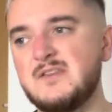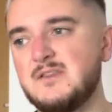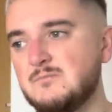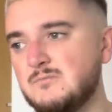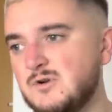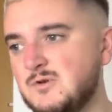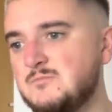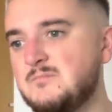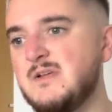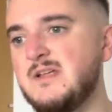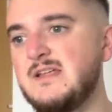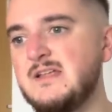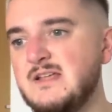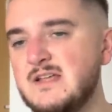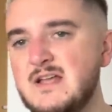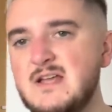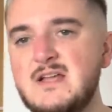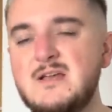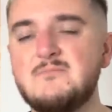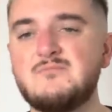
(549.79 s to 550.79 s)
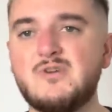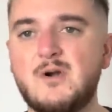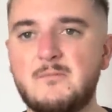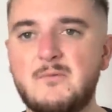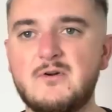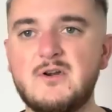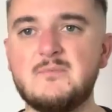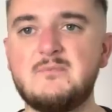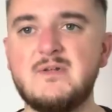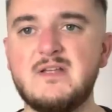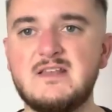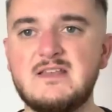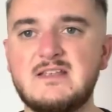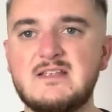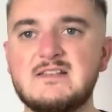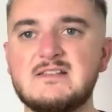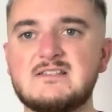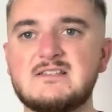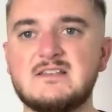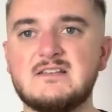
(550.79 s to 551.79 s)
There would be proper
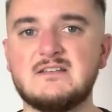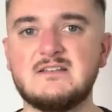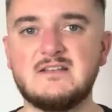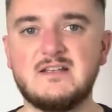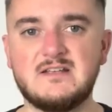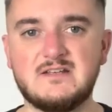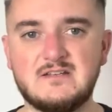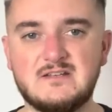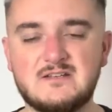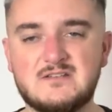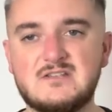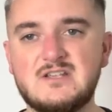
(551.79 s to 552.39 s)
opinions and